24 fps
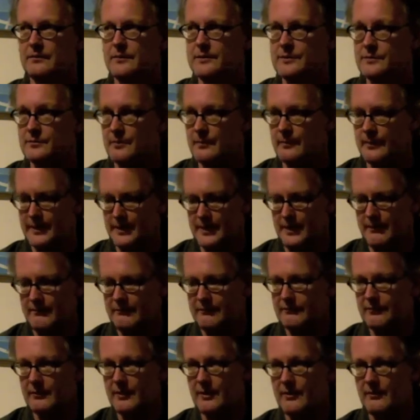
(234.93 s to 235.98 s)
which is where we
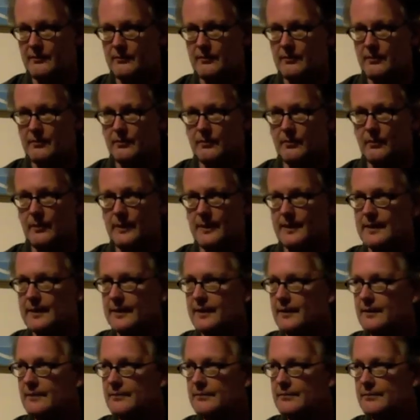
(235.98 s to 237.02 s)
come from, where we
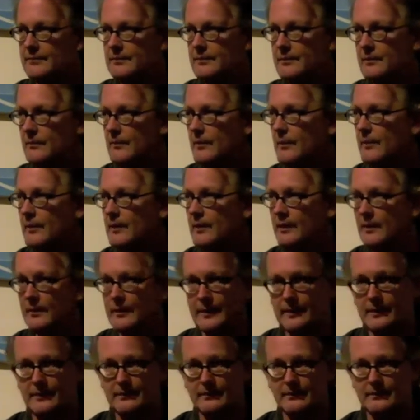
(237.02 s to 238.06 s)
live, and where we're
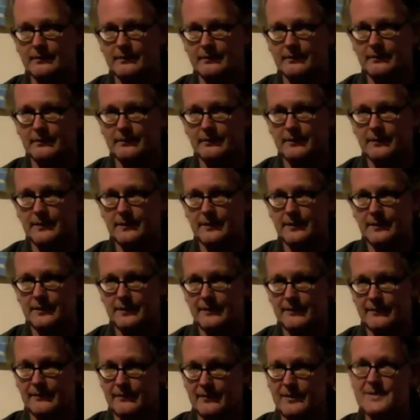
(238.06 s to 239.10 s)
going.
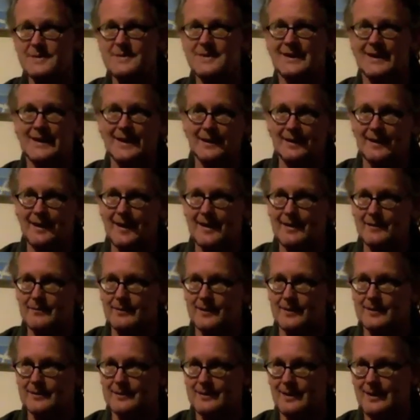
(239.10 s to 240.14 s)
If there is any
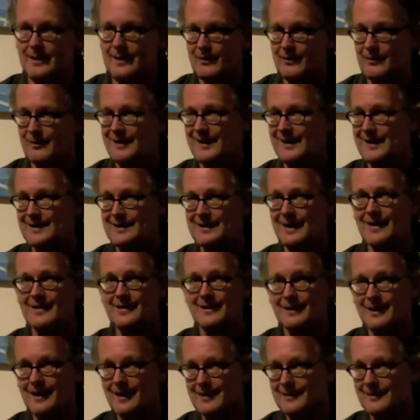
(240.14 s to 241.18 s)
enlightenment or any
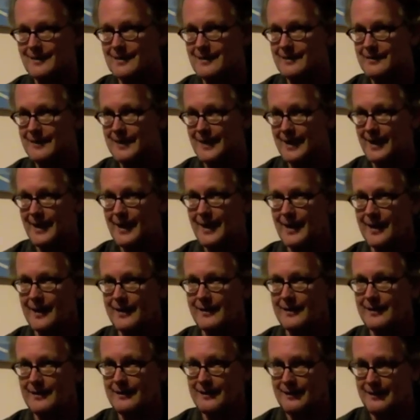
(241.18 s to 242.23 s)
Tathagata to be
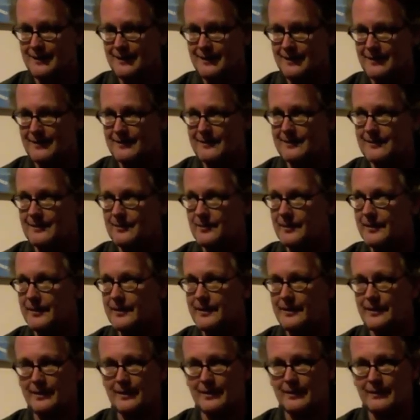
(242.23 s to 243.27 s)
had, it's
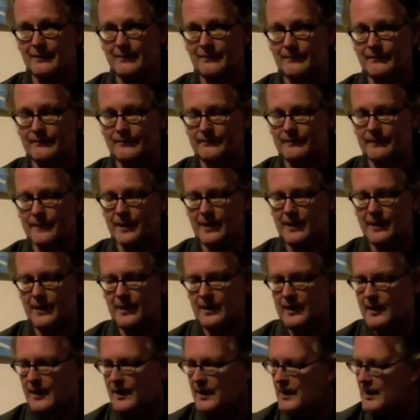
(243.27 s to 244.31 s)
simply here.
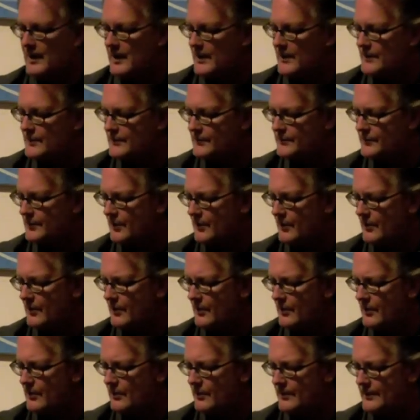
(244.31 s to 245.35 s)

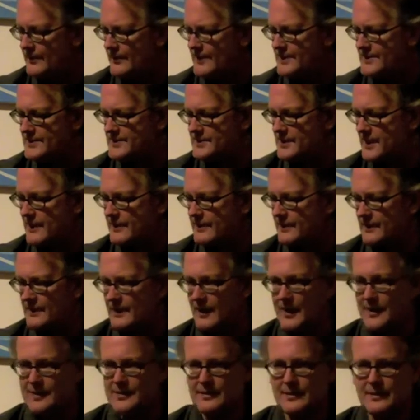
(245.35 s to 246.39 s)
So this
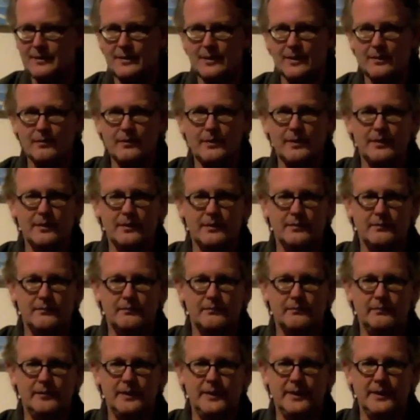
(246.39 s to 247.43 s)
Tathagata that we're
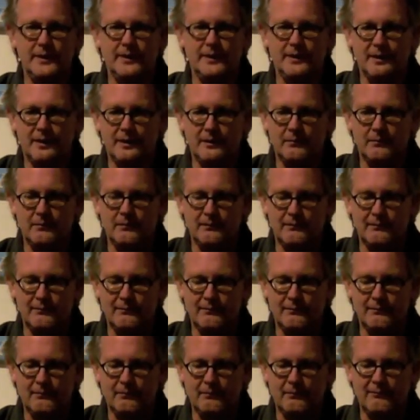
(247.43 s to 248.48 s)
being
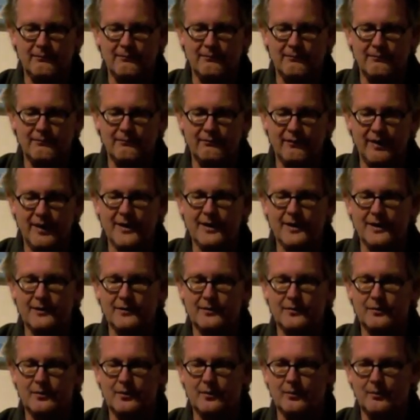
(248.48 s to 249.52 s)

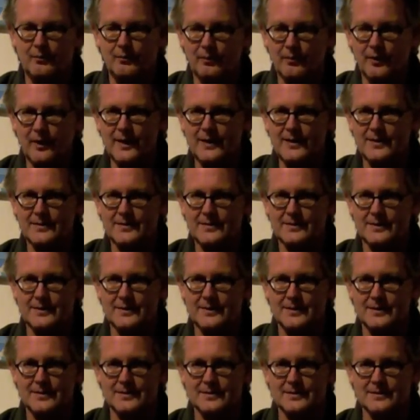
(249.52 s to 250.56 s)
invited to embrace
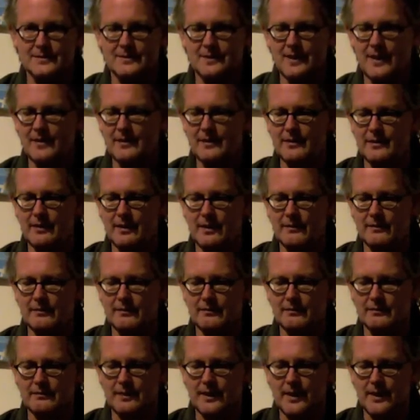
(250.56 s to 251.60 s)
is nothing
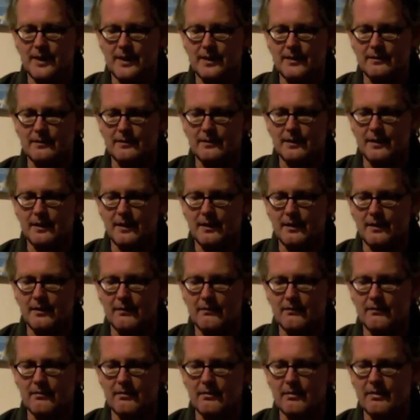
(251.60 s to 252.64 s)
other than
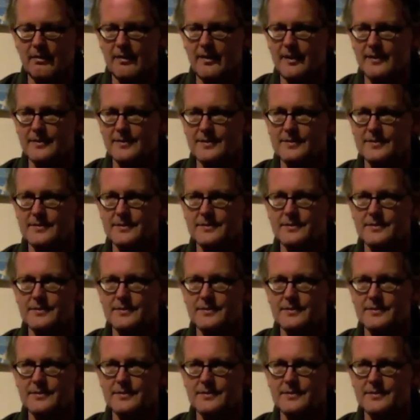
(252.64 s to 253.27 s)
this